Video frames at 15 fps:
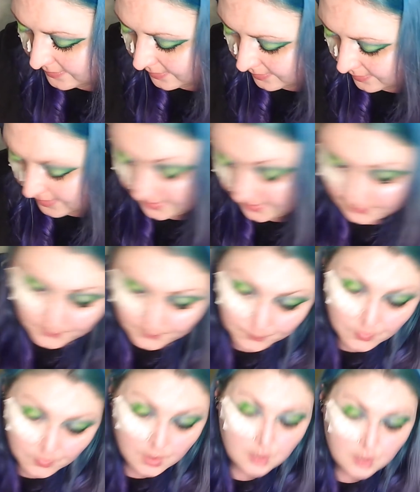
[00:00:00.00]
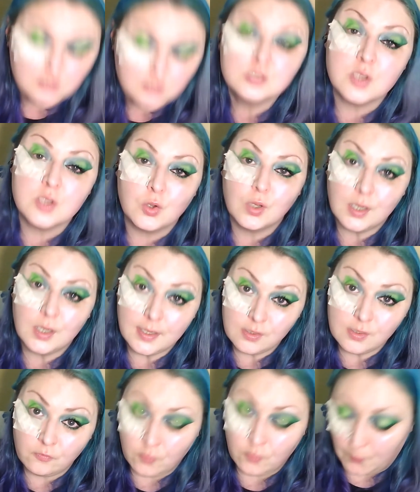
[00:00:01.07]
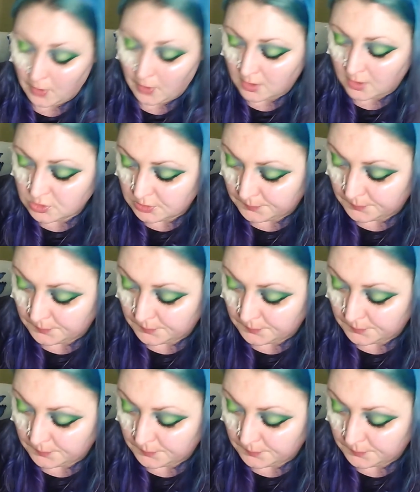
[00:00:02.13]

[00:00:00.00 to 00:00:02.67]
again. So clean off your brush.